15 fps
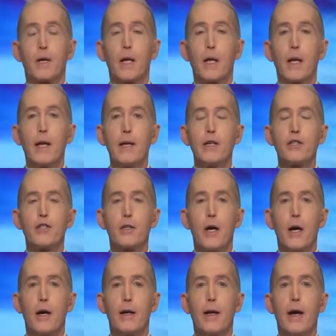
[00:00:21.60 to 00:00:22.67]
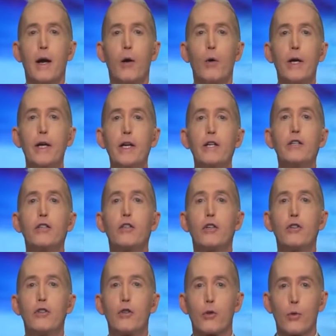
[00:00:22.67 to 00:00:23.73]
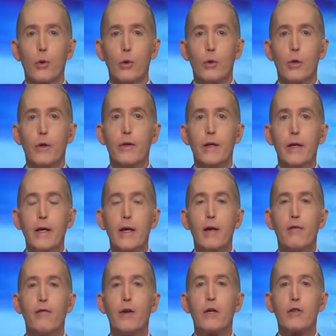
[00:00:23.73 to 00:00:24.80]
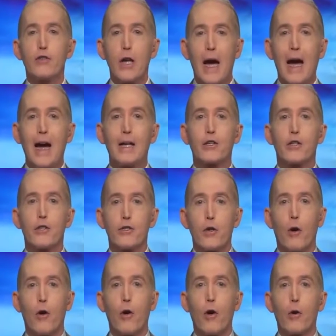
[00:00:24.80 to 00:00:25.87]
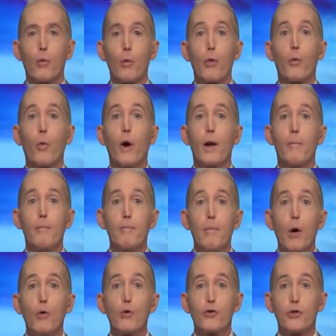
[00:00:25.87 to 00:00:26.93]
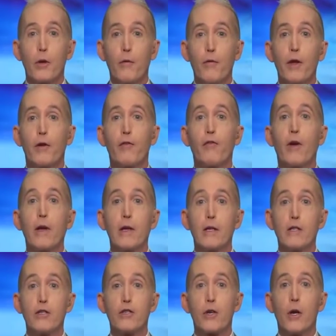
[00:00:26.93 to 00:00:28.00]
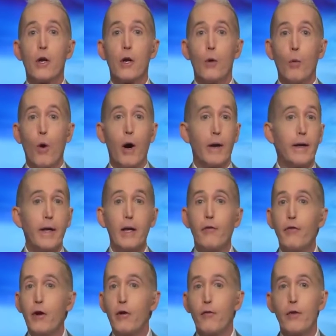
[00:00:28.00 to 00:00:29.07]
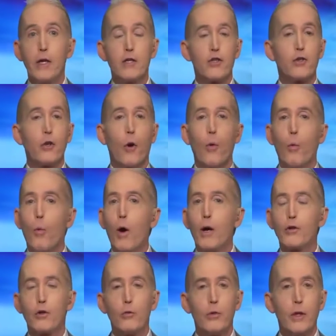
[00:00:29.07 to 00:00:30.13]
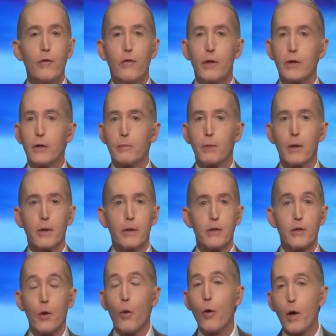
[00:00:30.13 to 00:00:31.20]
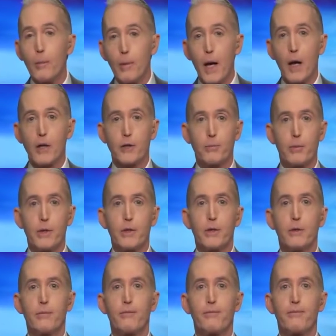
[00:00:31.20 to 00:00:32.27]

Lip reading: Lay aside how incongruent the NFL's actions are with what most of their fans want. NFL fans don't want to defund the police or abolish prison.